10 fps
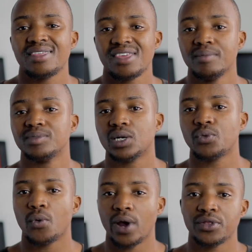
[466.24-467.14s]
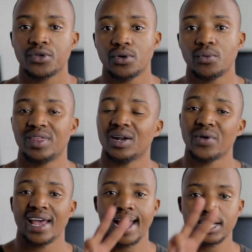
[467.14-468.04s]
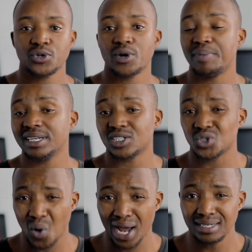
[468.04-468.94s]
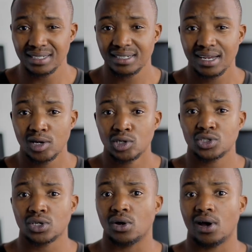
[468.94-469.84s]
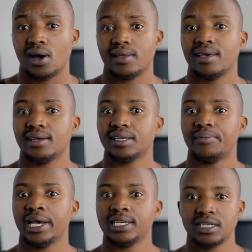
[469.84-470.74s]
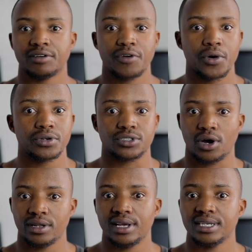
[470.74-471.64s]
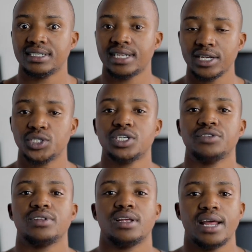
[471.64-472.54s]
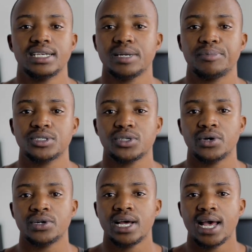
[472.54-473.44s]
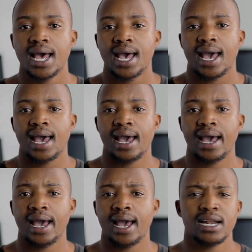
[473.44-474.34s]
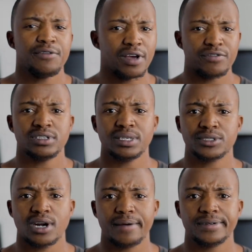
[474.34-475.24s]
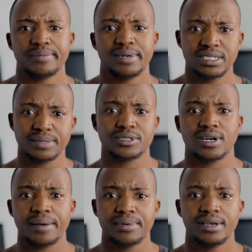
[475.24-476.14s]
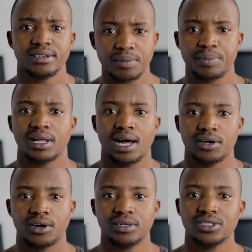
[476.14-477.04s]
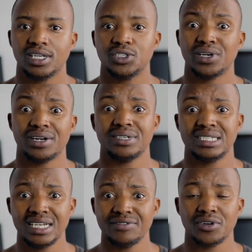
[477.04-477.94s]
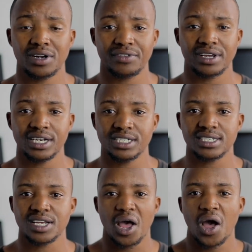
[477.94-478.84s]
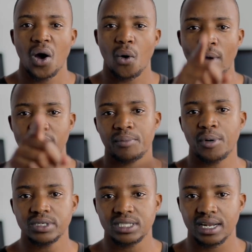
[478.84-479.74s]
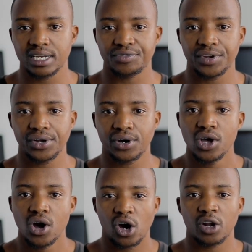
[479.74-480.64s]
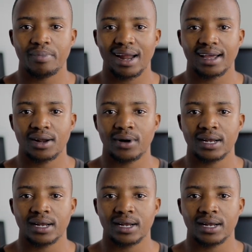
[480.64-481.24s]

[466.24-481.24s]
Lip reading: themes that we went through, that we had to repeat it twice. So there's amazing photos on there. Stay tuned for the next episode. And if you have not subscribed, please subscribe, hit the bell icon so that you can receive notifications when I post the next video on black and